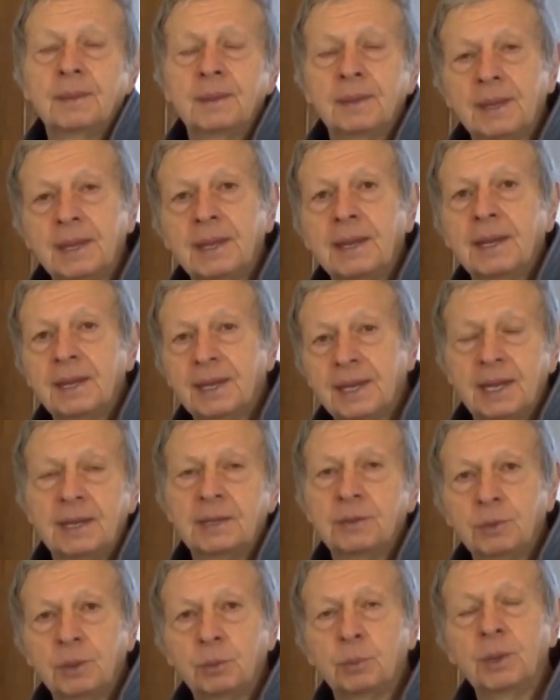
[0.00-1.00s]
In the
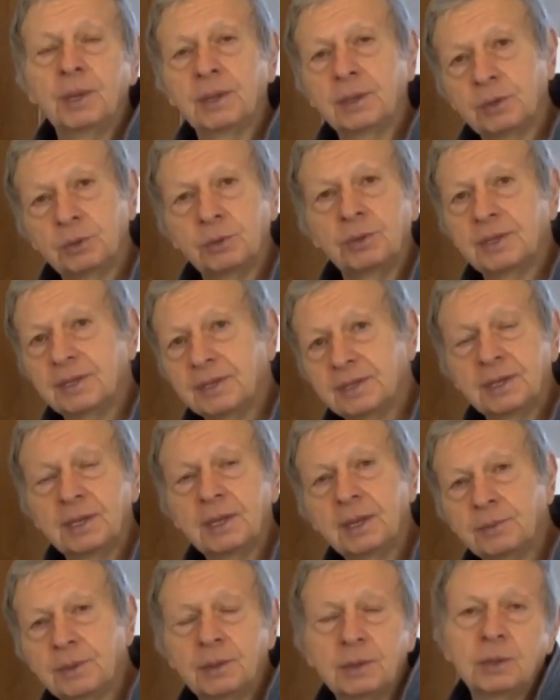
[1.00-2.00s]
case where one uses the
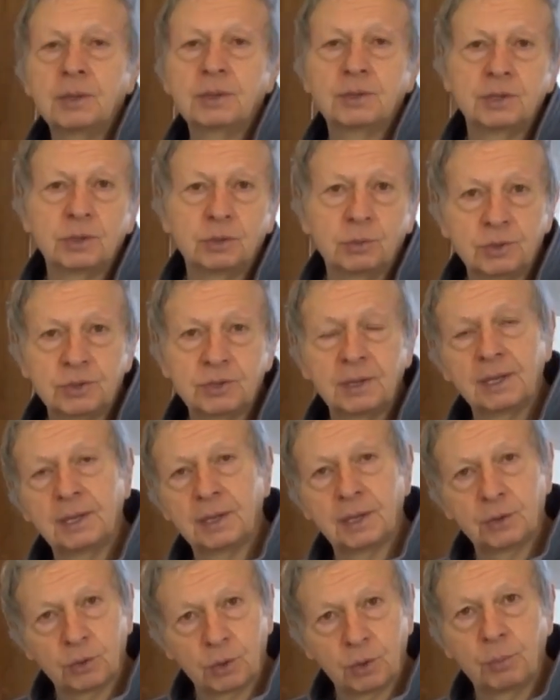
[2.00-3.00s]
oven continuously
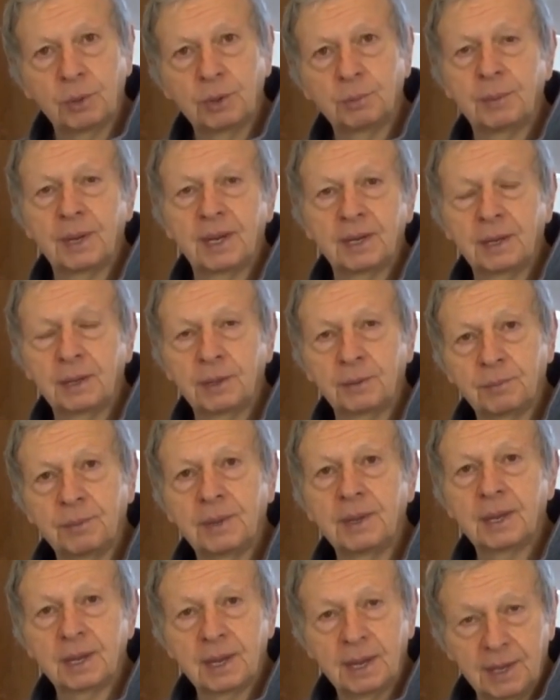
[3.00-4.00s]
in a normal manner
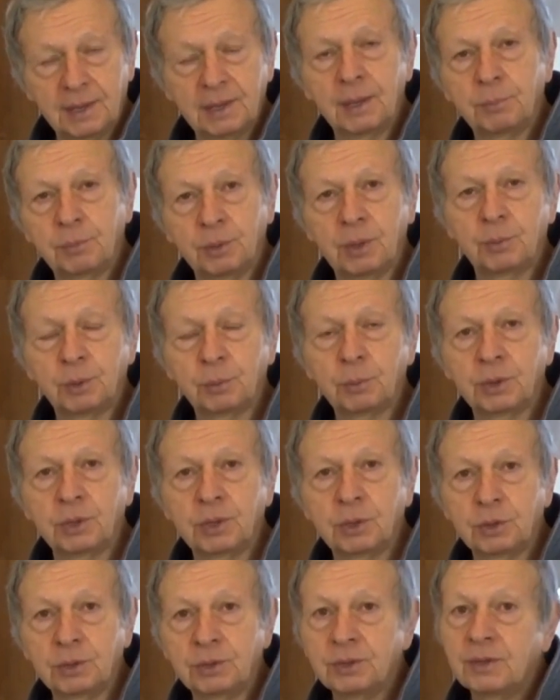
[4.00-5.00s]
and the problem
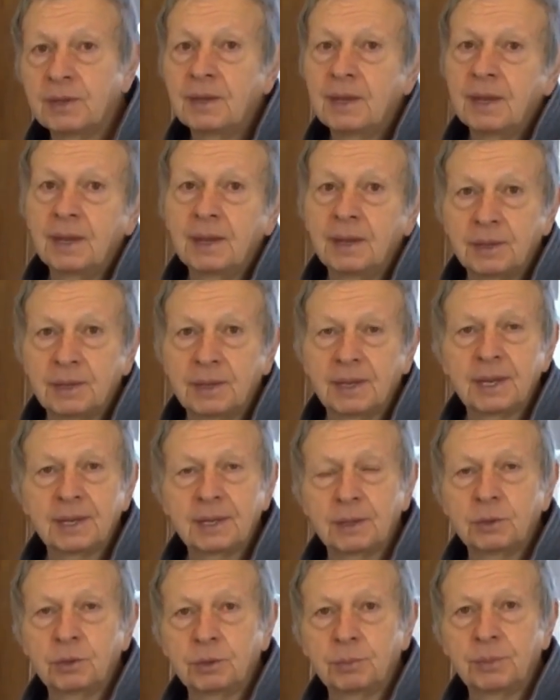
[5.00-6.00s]
occurs, then
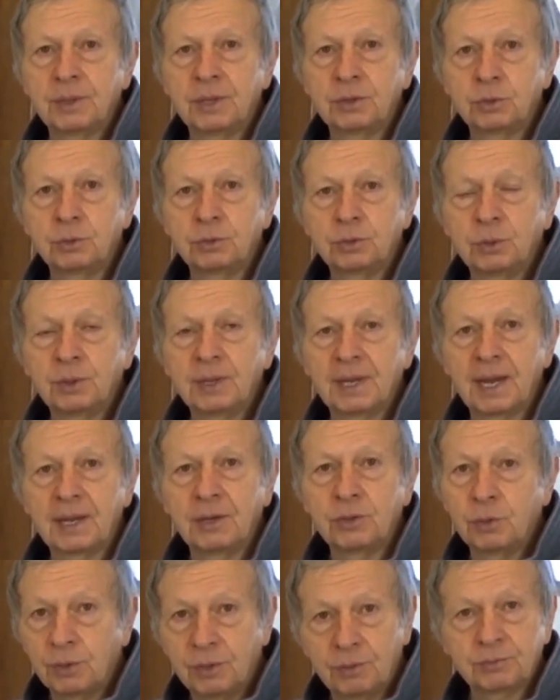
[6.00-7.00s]
it could be due to an
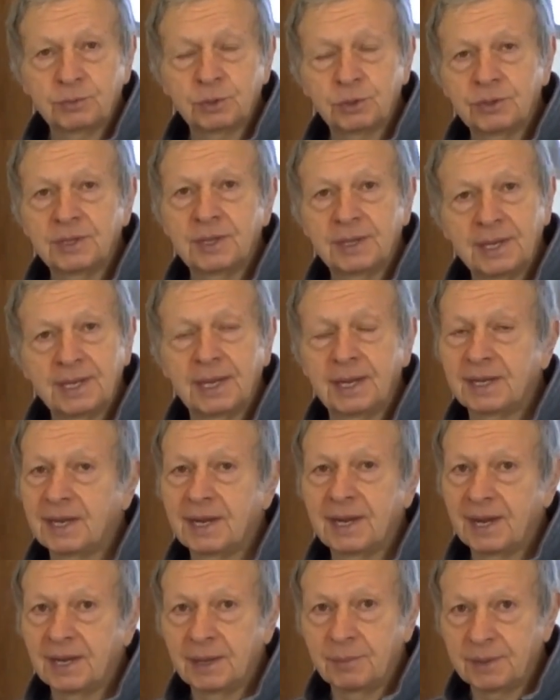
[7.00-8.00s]
actual fault in the
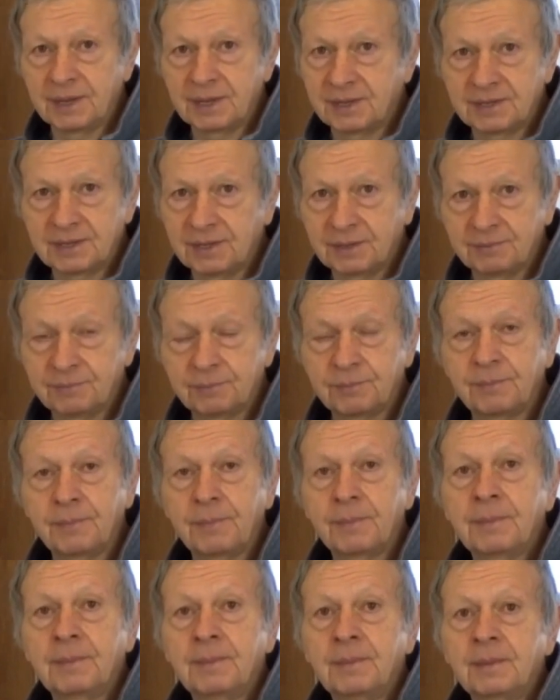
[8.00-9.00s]
heating elements.
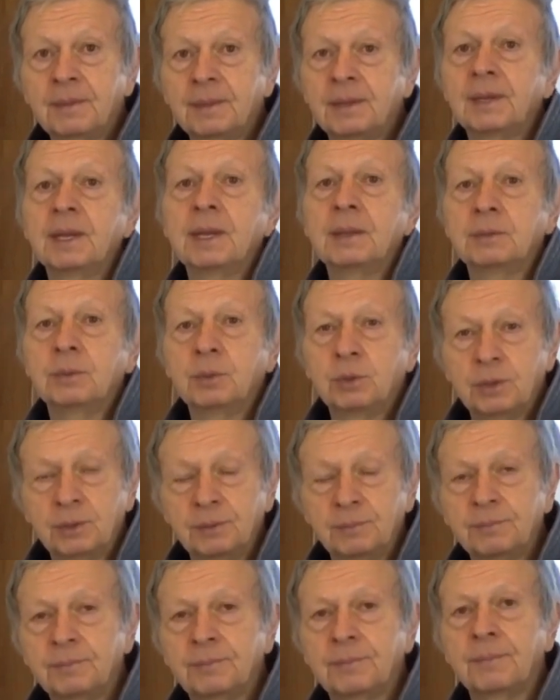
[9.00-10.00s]

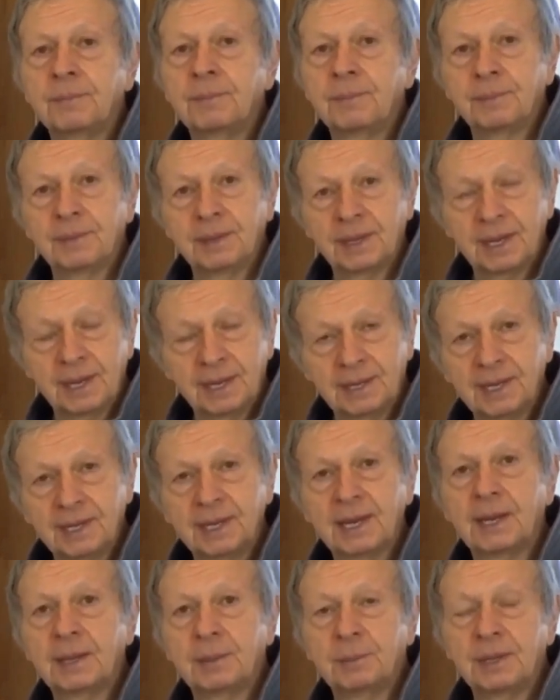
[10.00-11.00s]
Therefore, the heating
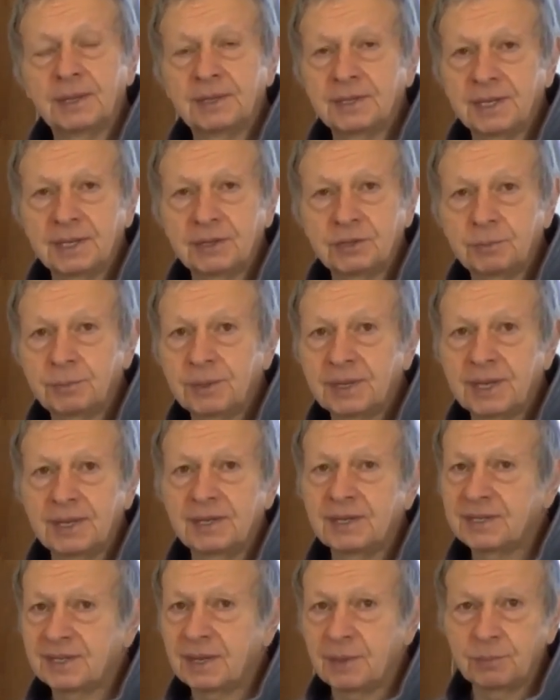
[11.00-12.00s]
elements need to be
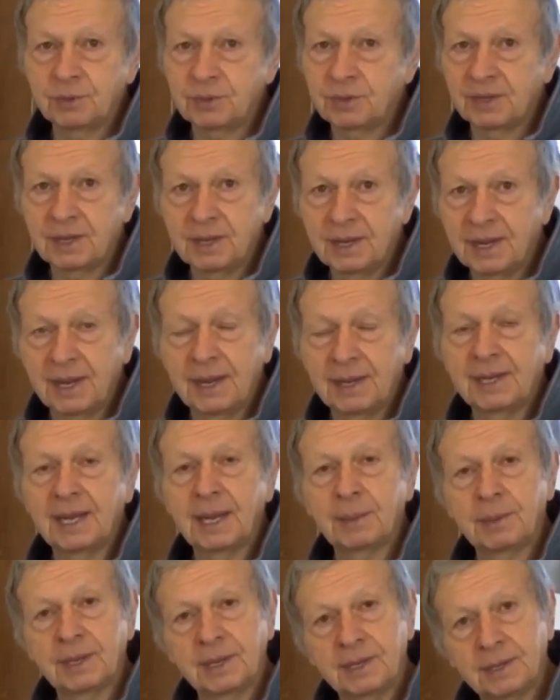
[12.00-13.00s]
disassembled,
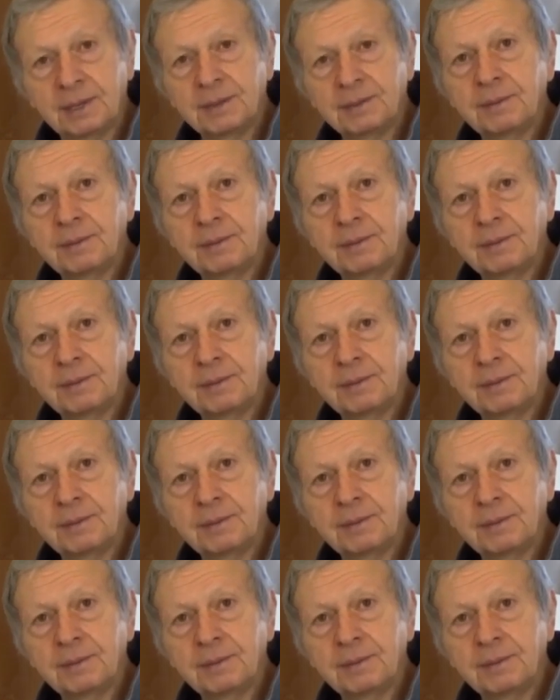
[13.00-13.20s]
examined,